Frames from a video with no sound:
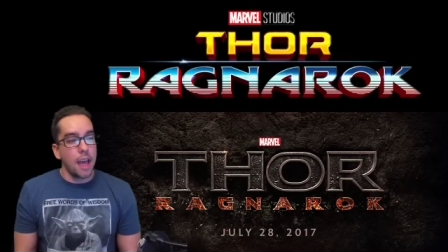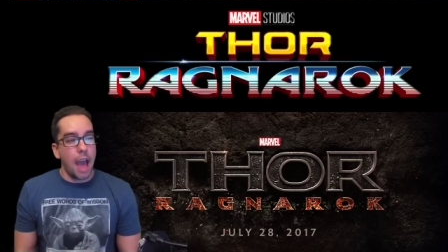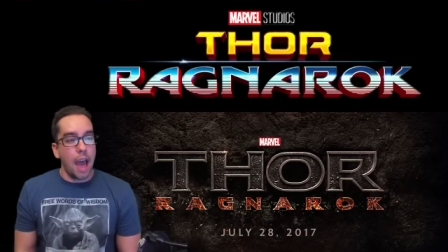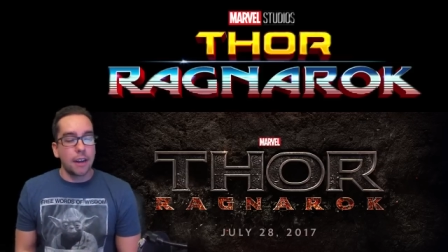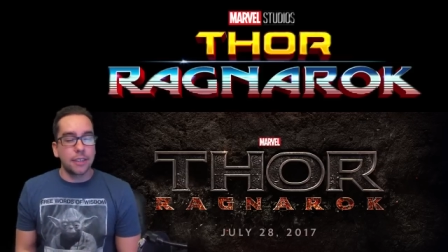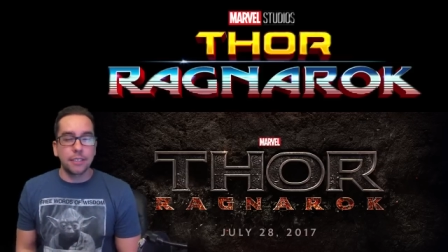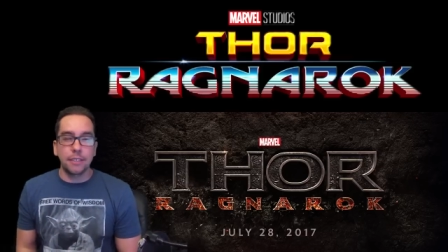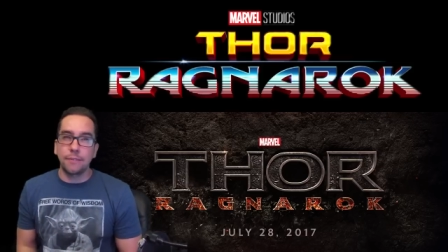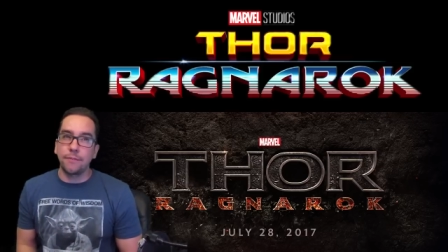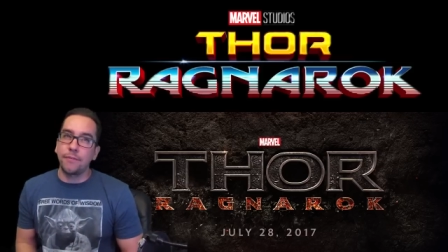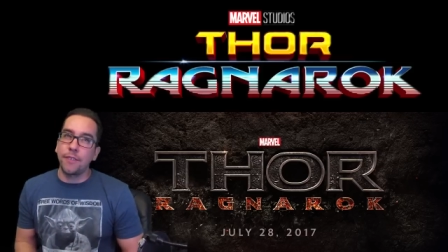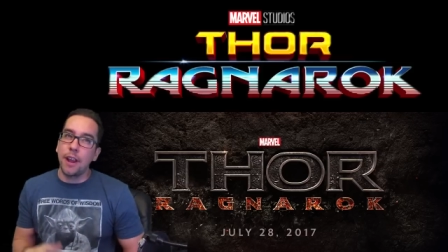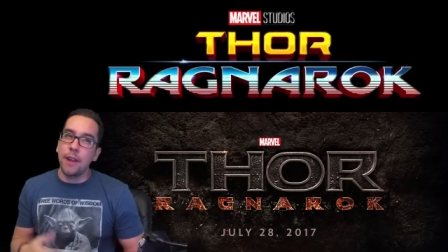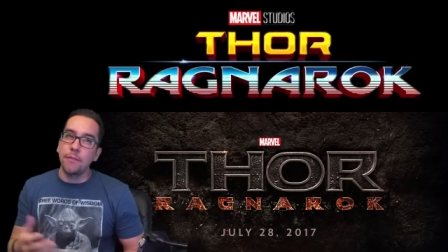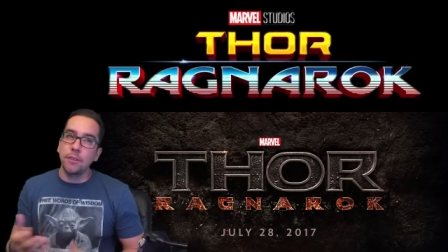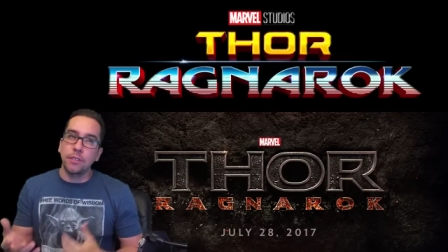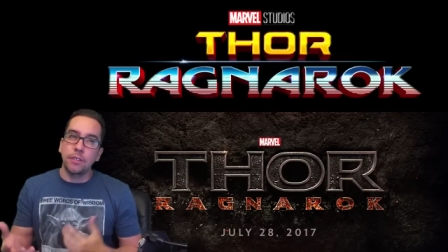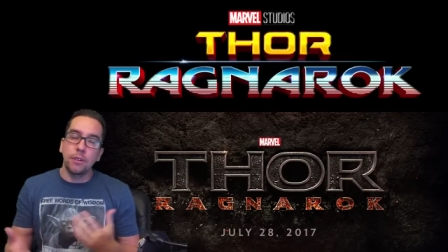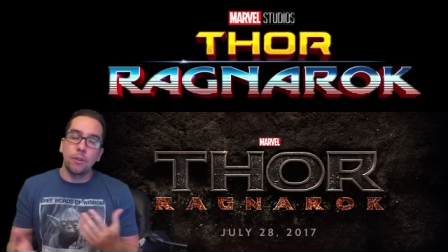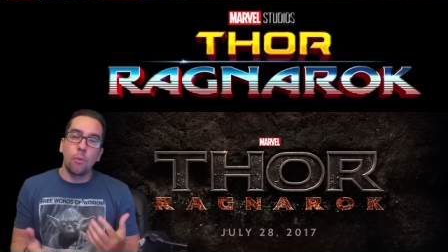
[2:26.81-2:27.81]
How does it
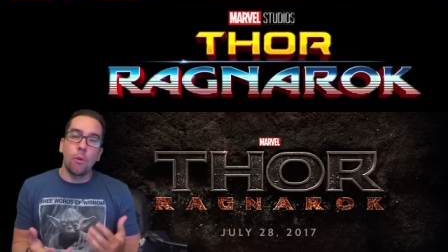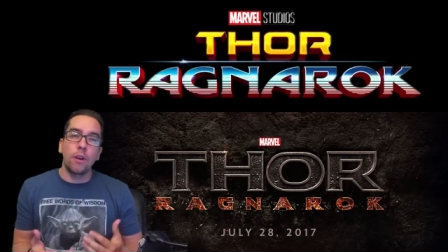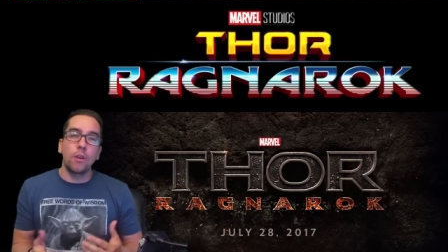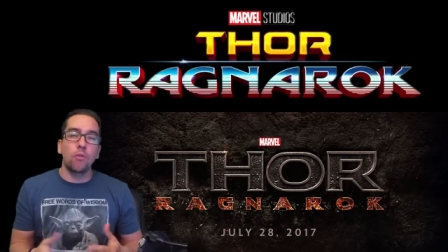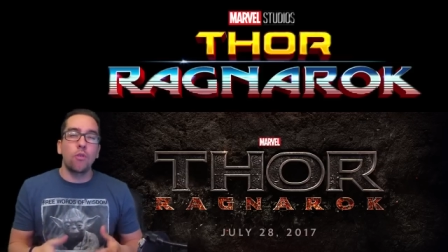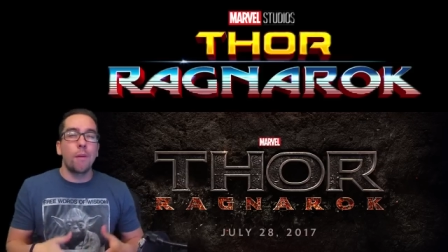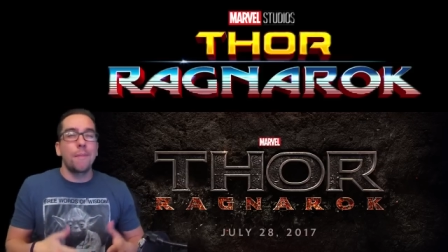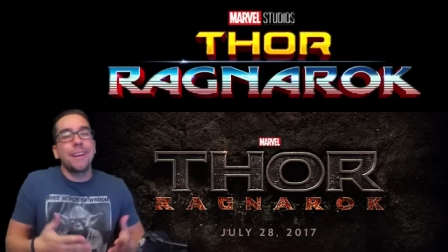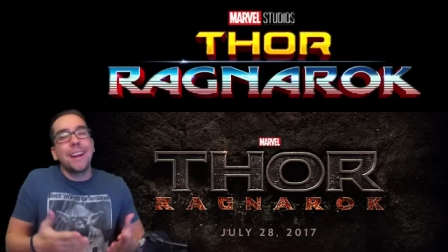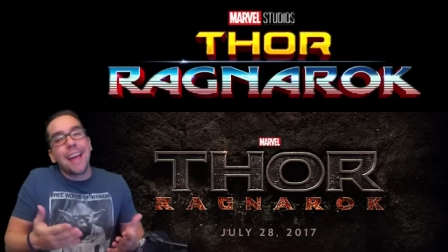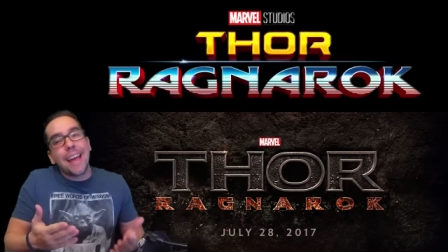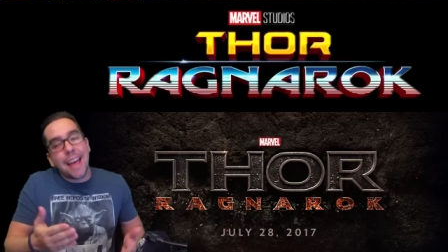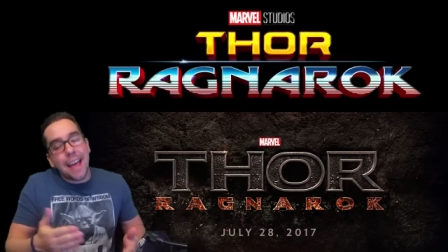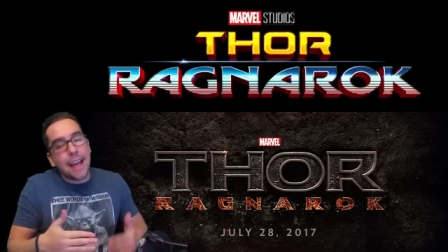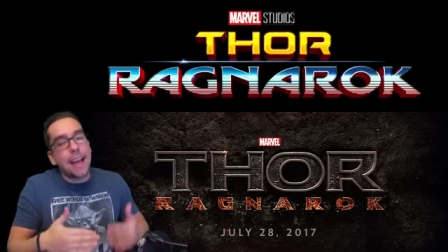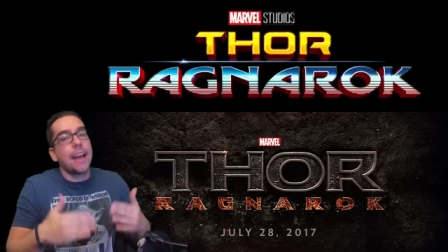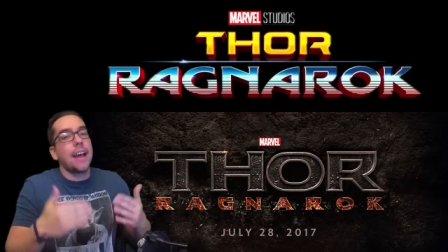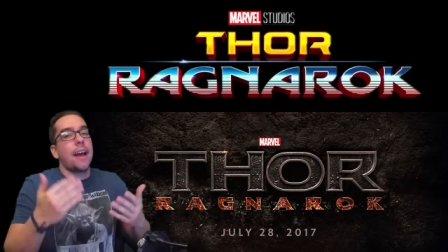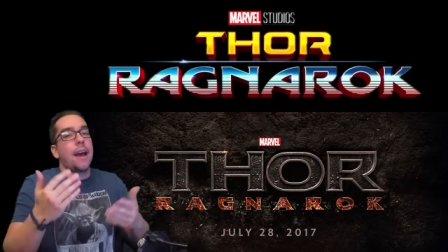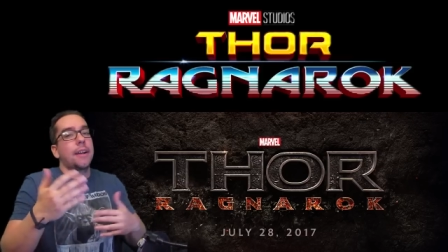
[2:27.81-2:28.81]
favor to Wonder Woman?
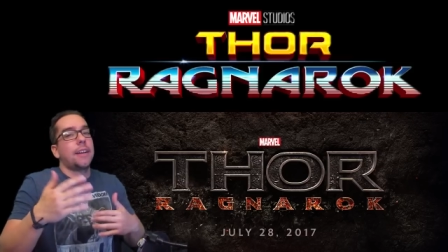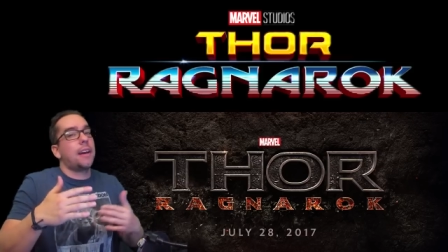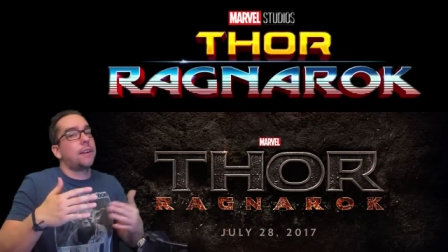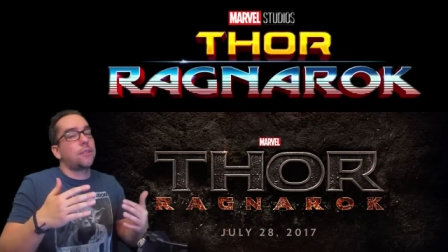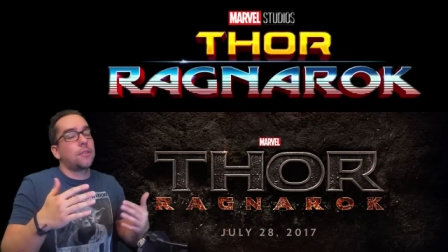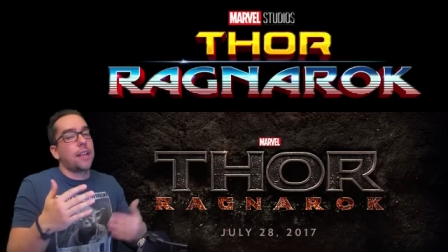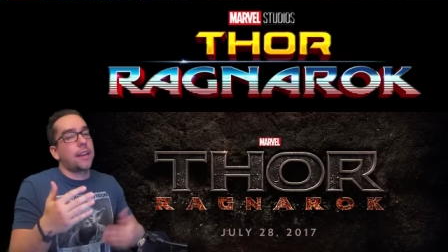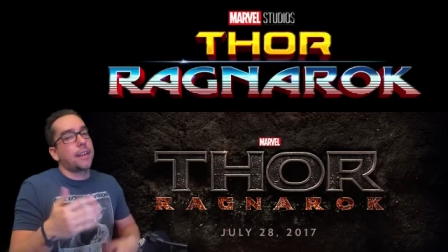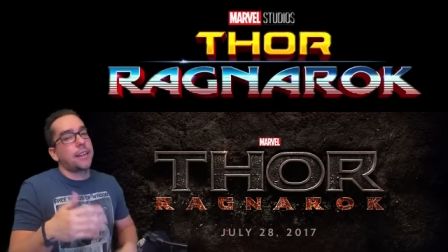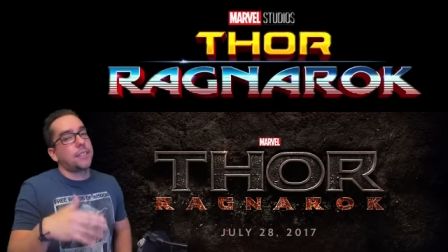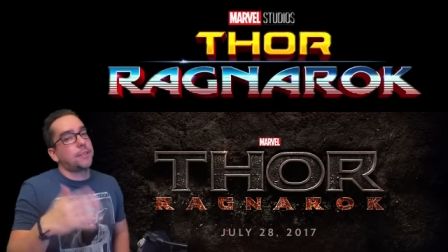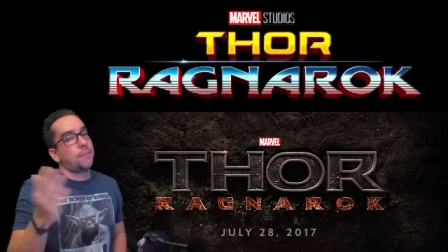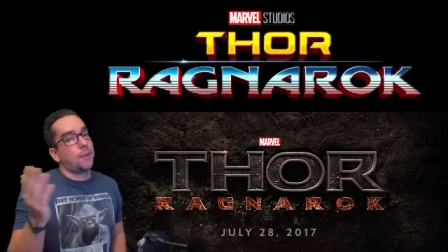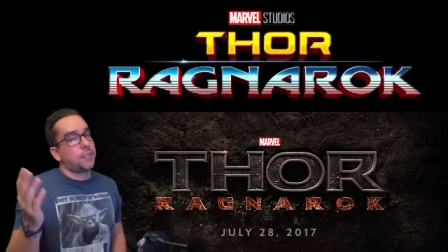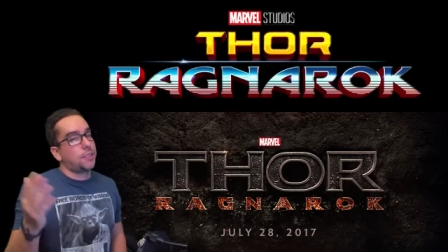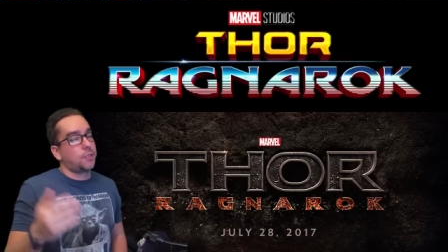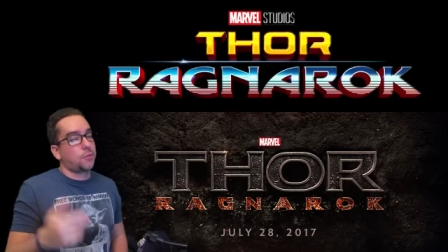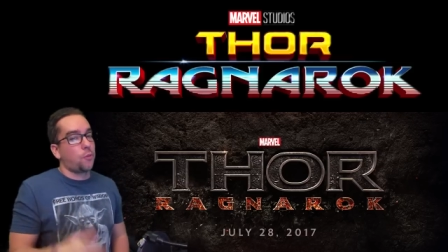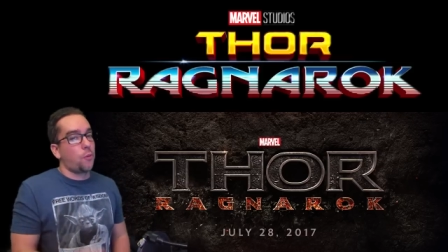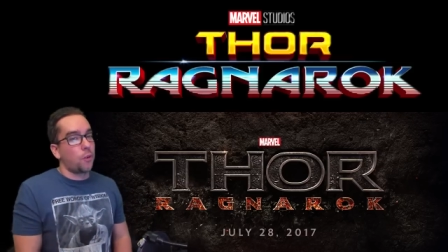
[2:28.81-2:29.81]
Eh, I, don't like it as
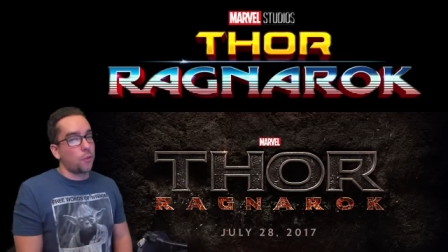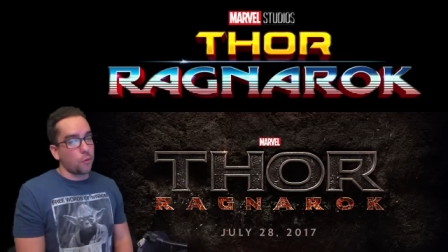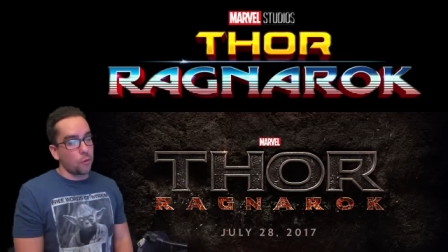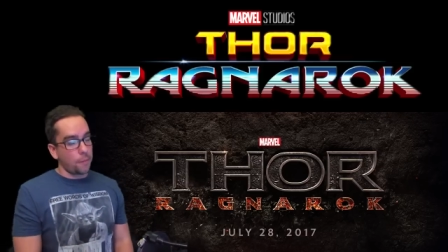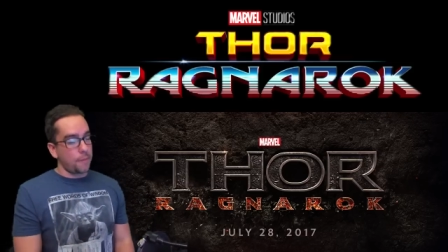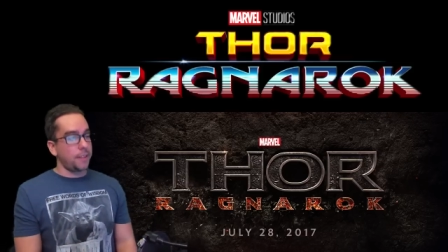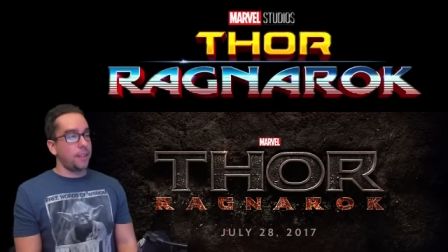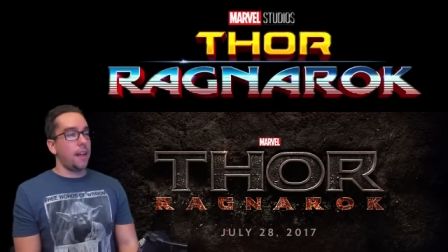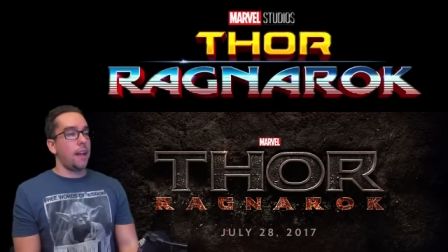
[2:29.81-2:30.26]
much as Wonder Woman.